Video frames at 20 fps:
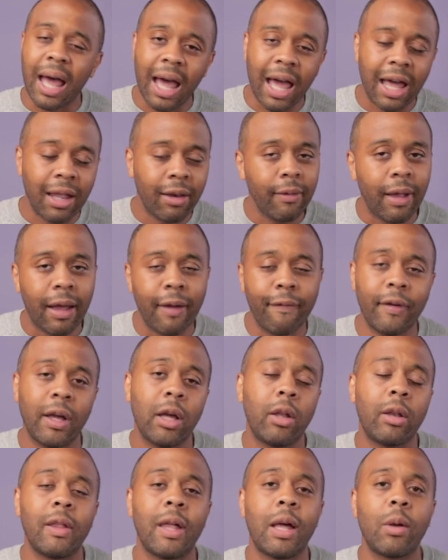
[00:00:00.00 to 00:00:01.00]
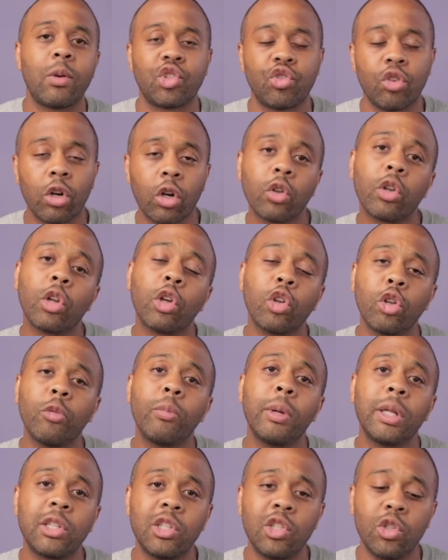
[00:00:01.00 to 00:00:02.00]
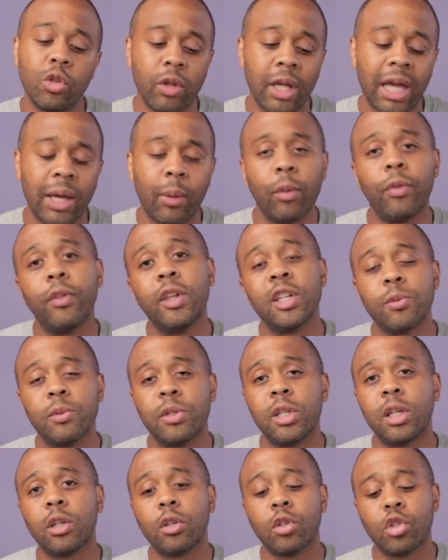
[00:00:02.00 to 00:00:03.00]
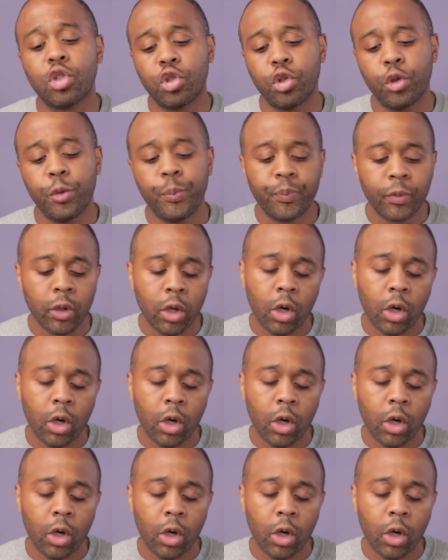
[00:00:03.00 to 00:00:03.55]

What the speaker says: I found that I struggled a little bit to do that with this particular shoe.